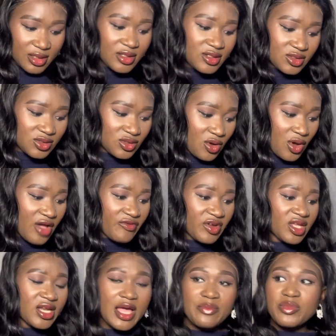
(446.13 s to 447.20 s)
So
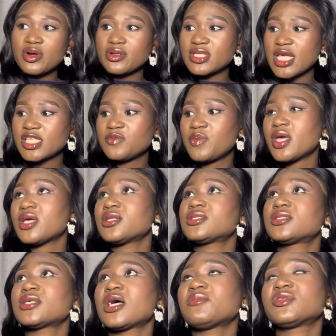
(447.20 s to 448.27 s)
everything I bought, I spent,
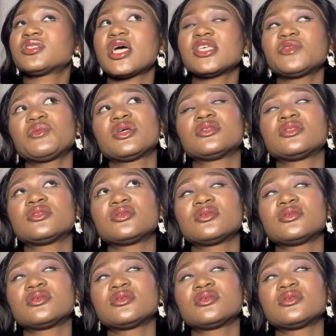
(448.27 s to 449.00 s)
how much did I spend?